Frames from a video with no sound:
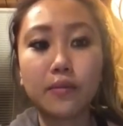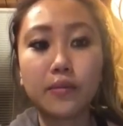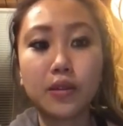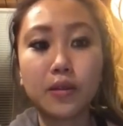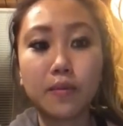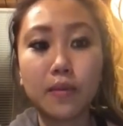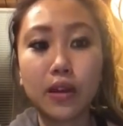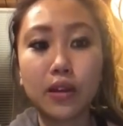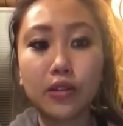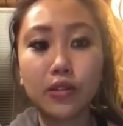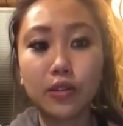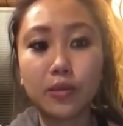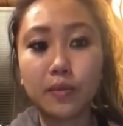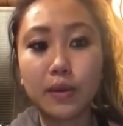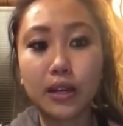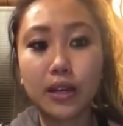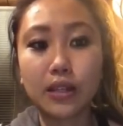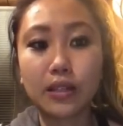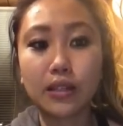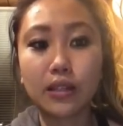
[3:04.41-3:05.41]
Tomatoes
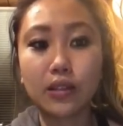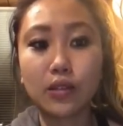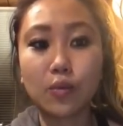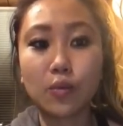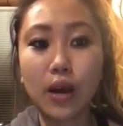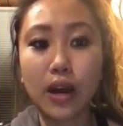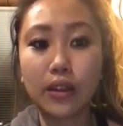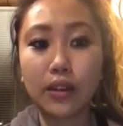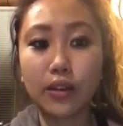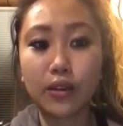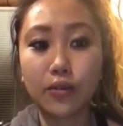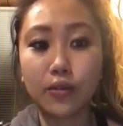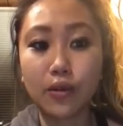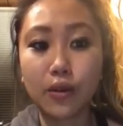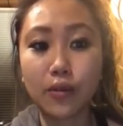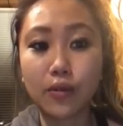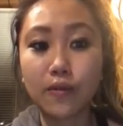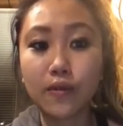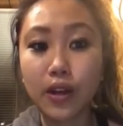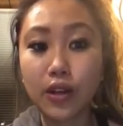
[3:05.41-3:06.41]
because it is widely
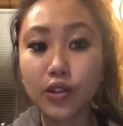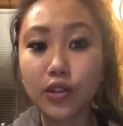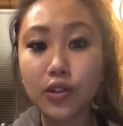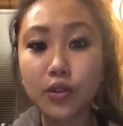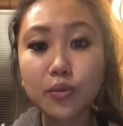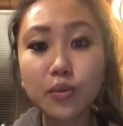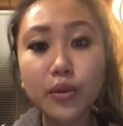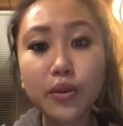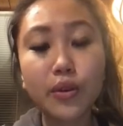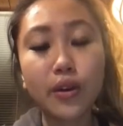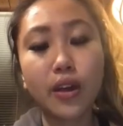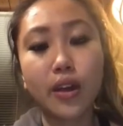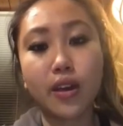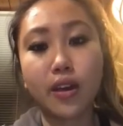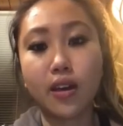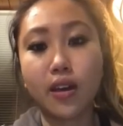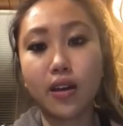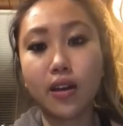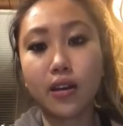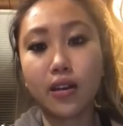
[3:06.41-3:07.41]
grown vegetable,
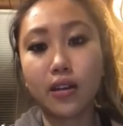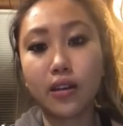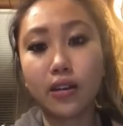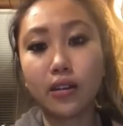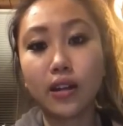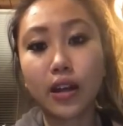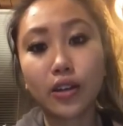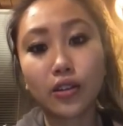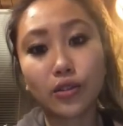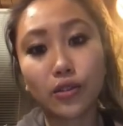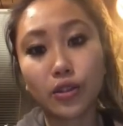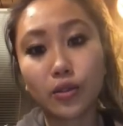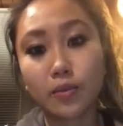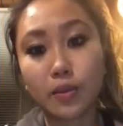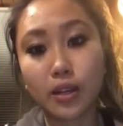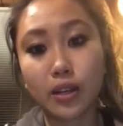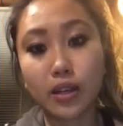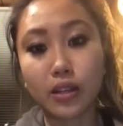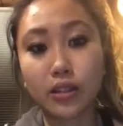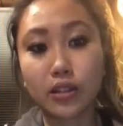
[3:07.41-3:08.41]
and lentils
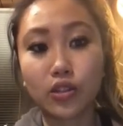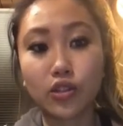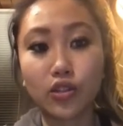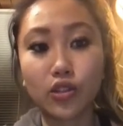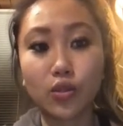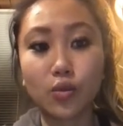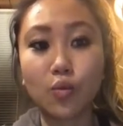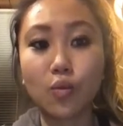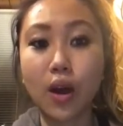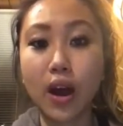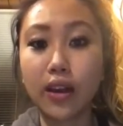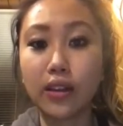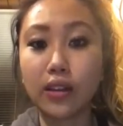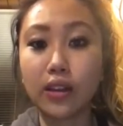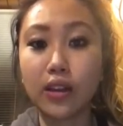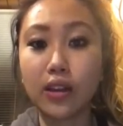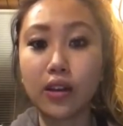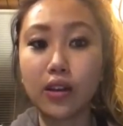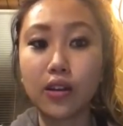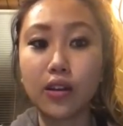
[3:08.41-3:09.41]
because it's just
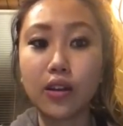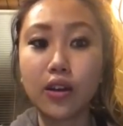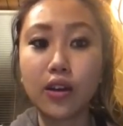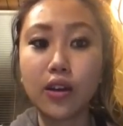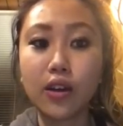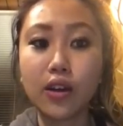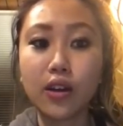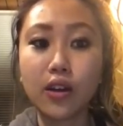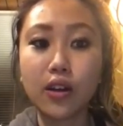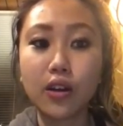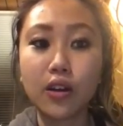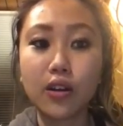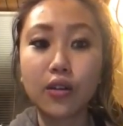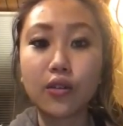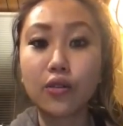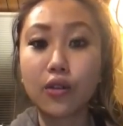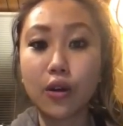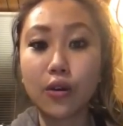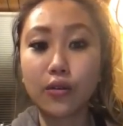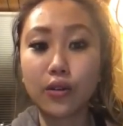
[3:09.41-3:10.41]
widely
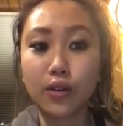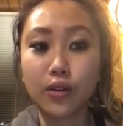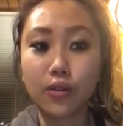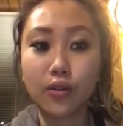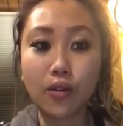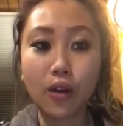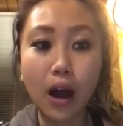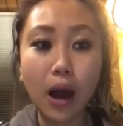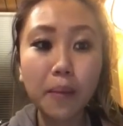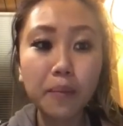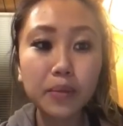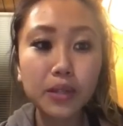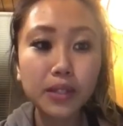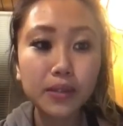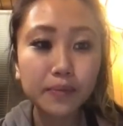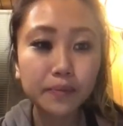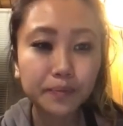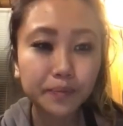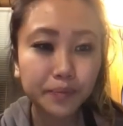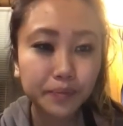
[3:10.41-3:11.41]
grown in
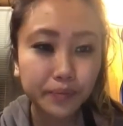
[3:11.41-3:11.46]
crops.